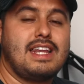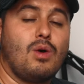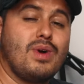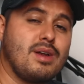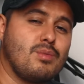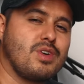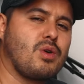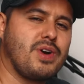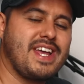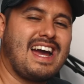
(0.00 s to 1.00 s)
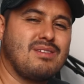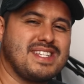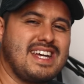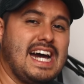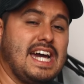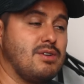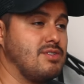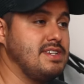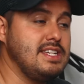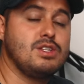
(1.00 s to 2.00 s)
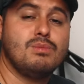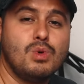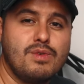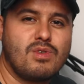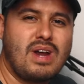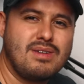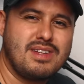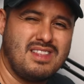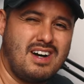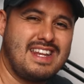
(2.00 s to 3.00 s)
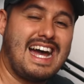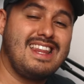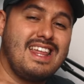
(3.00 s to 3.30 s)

Now, when I'm recording outside or need to move around a lot, I